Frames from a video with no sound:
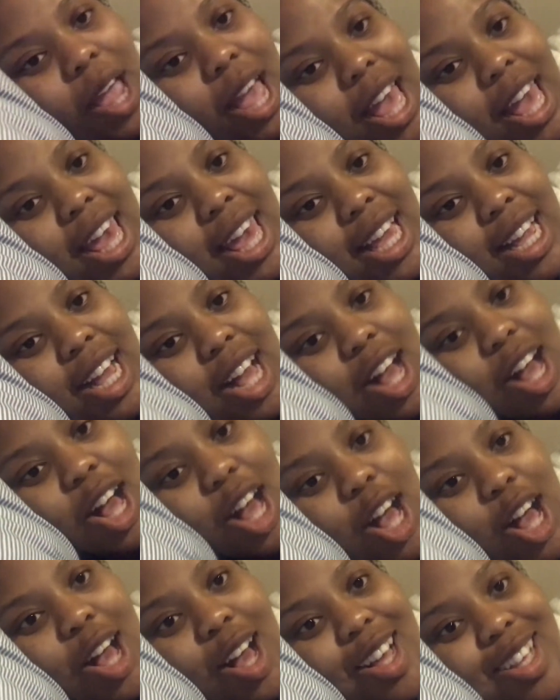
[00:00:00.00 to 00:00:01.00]
Hey
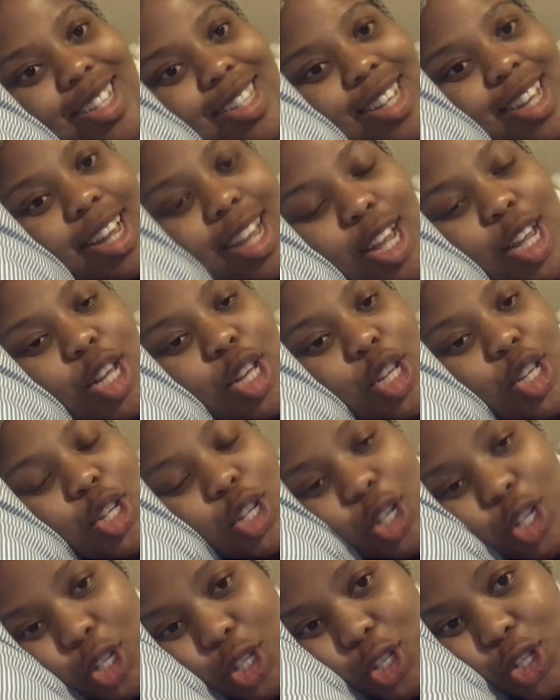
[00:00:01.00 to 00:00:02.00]
guys,
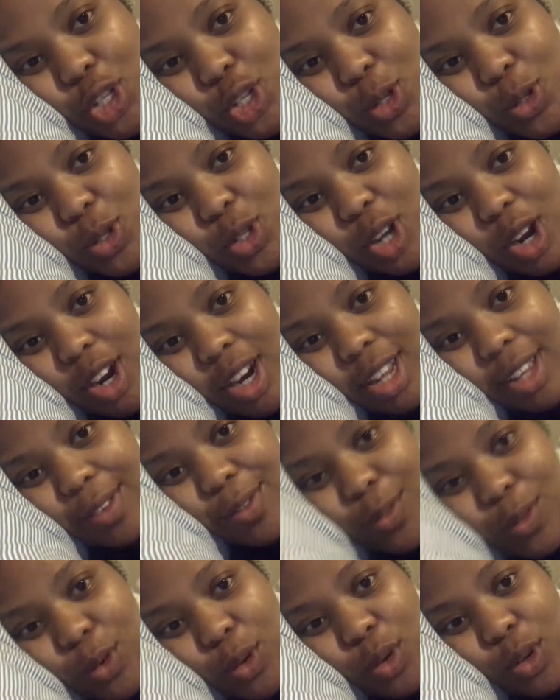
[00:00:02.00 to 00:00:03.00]
so sorry
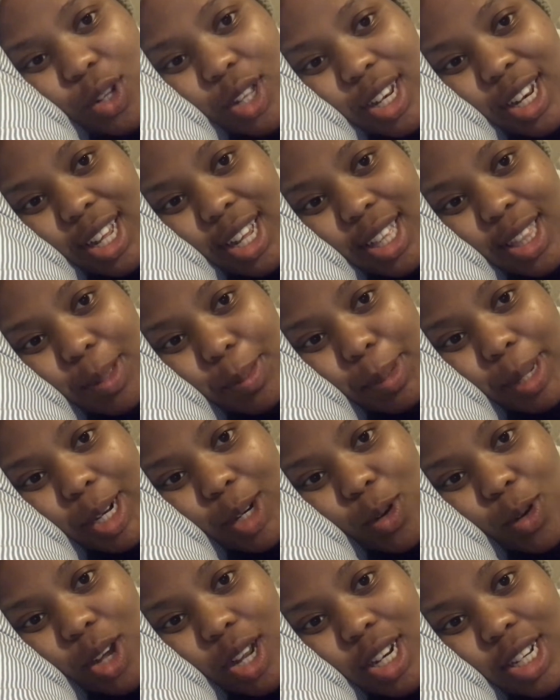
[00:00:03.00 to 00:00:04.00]
for like the
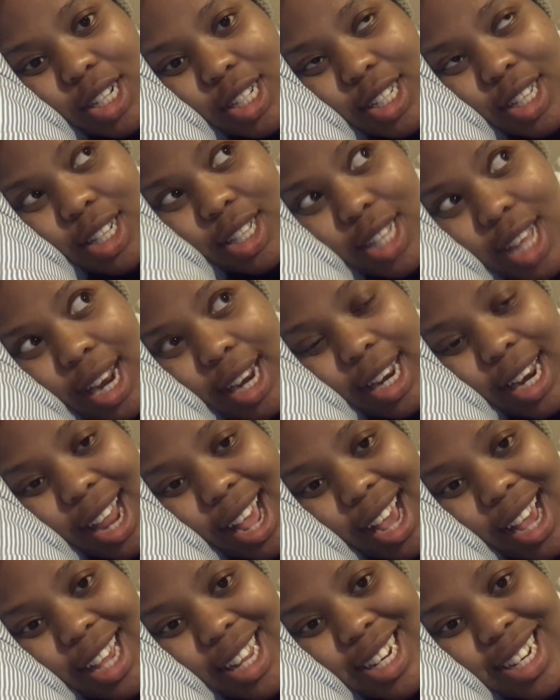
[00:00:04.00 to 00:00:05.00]
bad quality. It's at
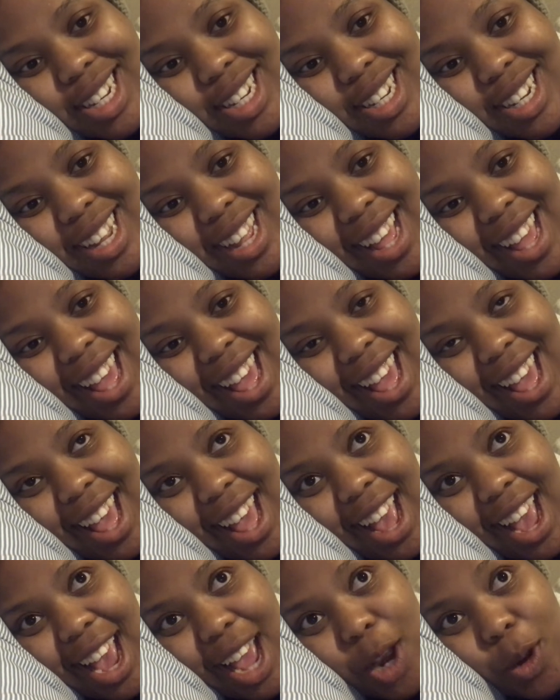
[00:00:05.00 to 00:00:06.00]
night
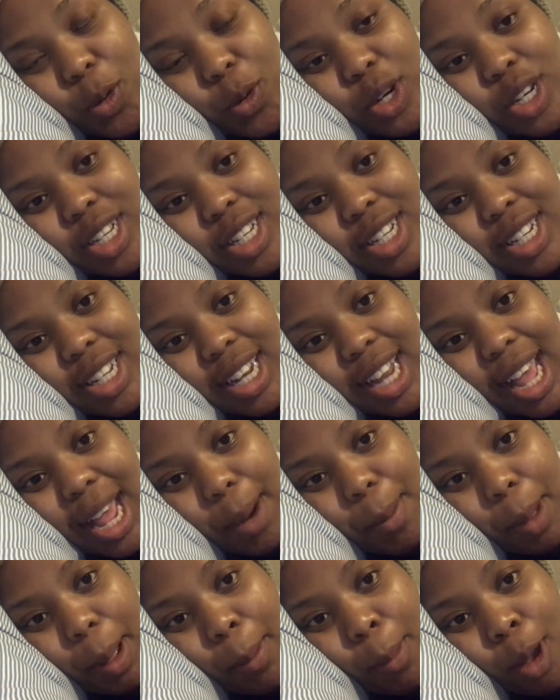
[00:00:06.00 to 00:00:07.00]
and we're still
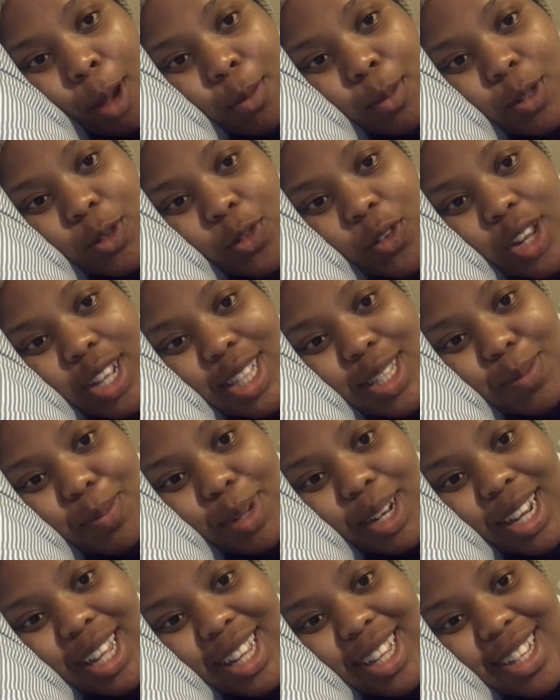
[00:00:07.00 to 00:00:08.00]
at my mom's friend's
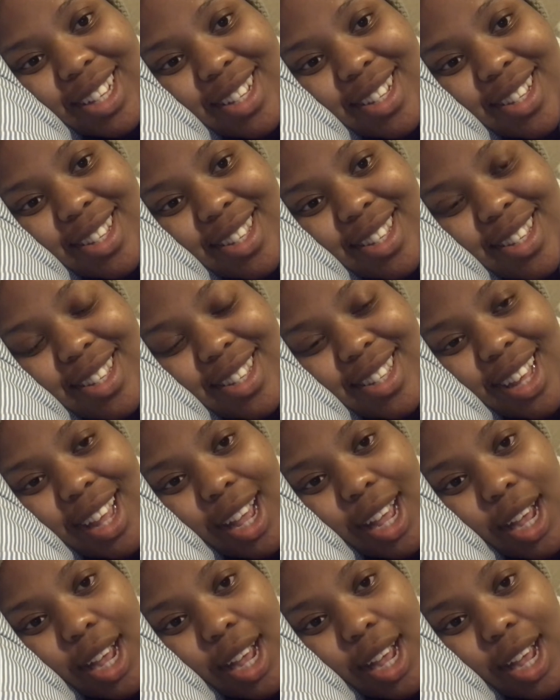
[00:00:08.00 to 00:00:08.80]
place.